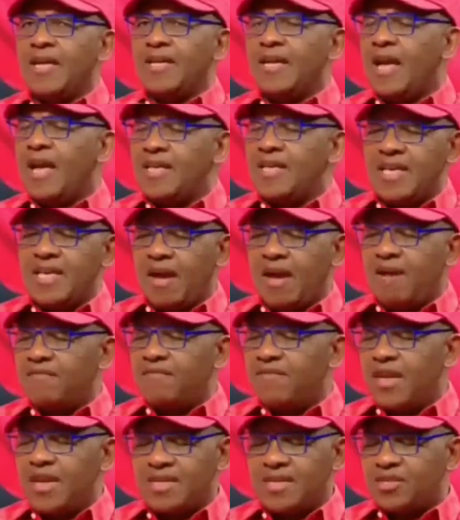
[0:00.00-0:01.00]
And
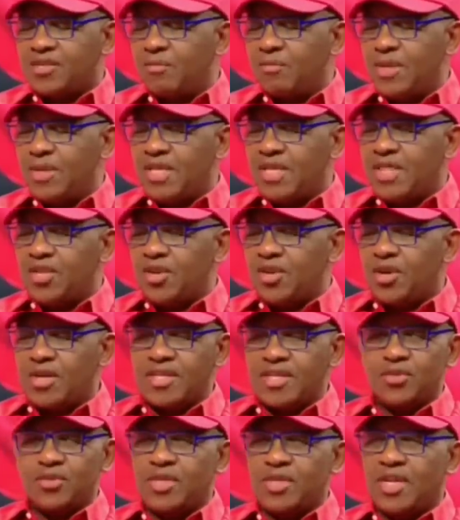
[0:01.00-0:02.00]
I've heard so many
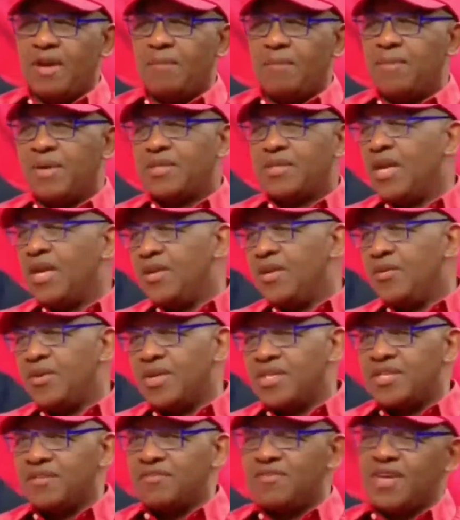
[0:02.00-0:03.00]
theories today about he
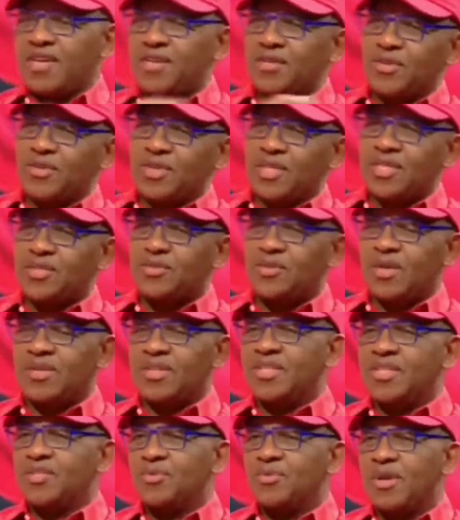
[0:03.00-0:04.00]
was referring to this one
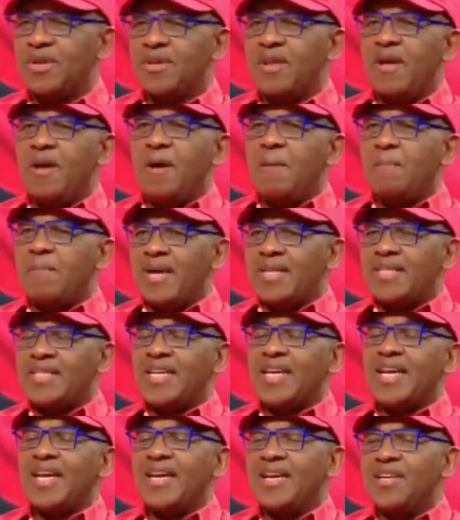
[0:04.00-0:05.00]
or this one. But,
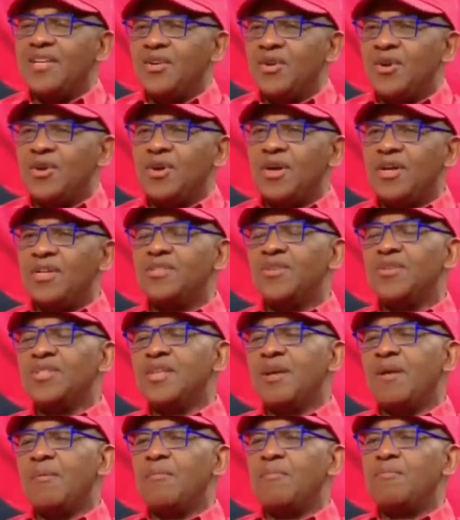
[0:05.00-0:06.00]
you know,
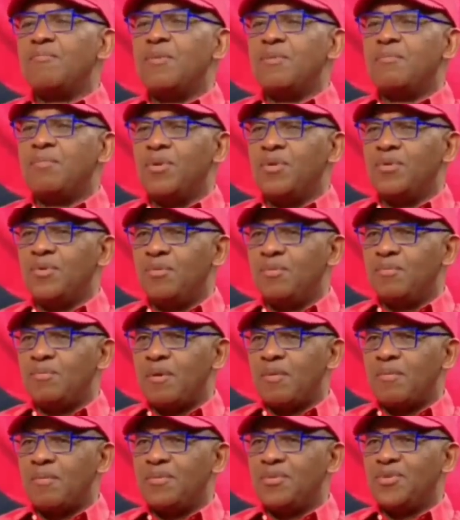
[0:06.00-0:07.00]
those are people who
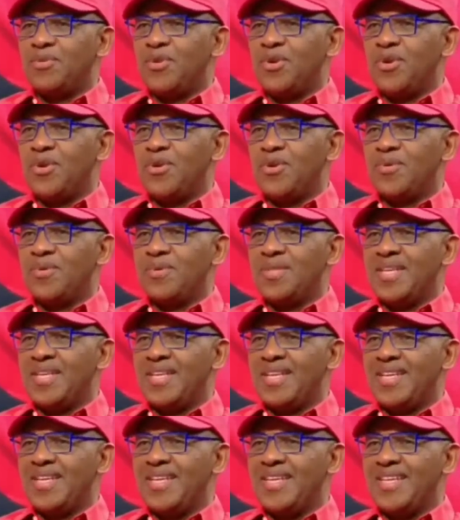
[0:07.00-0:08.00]
probably don't know
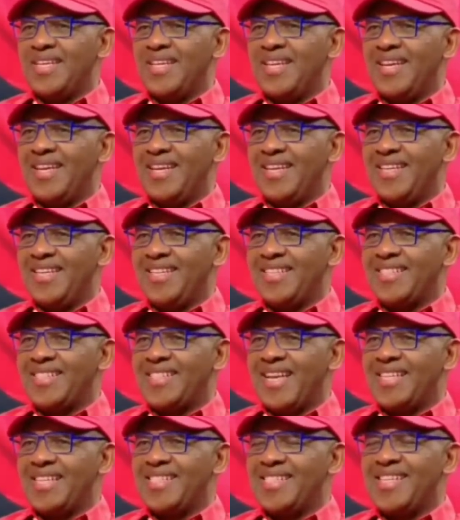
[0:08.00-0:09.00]
the
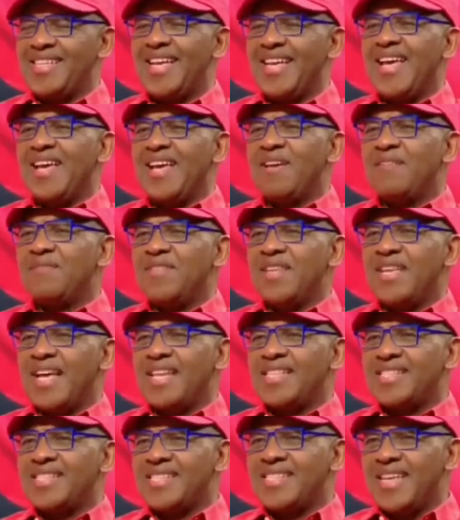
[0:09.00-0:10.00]
CIC. If
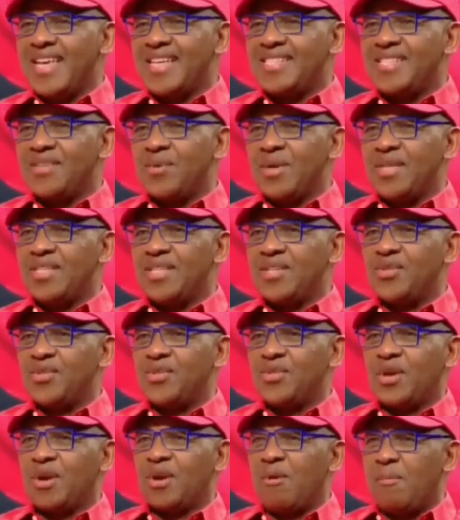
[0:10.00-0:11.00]
the CIC wanted
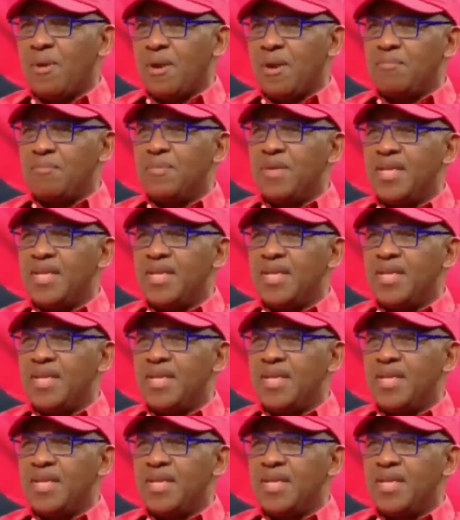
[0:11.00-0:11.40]
to talk about